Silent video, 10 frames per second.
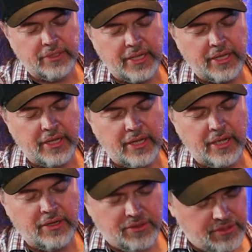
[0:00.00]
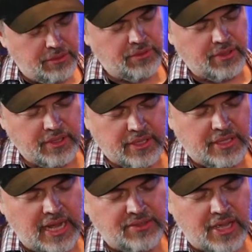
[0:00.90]
Like I know you said your
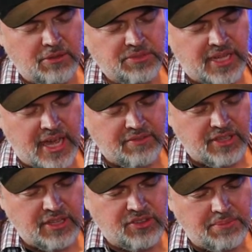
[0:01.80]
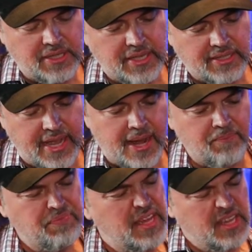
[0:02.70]
classic albums live, and something like
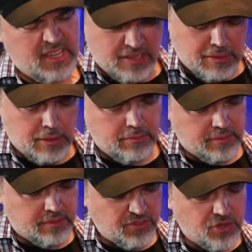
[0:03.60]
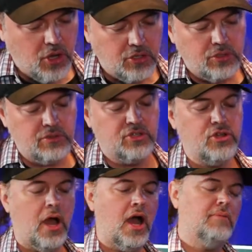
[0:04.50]
that. This could do the
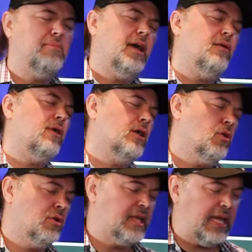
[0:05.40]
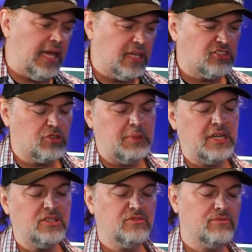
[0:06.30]
job. You might want to go with the helix just
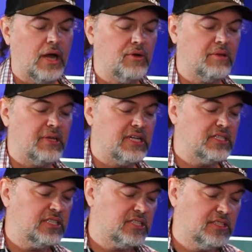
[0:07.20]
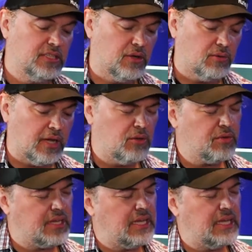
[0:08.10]
because of routing. Because this, I know
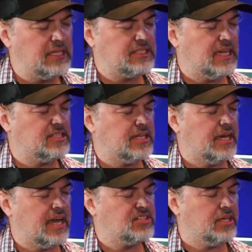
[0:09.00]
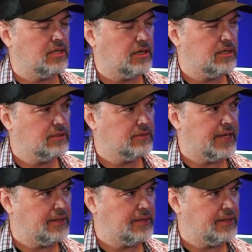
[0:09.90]
the helix has XLR, right?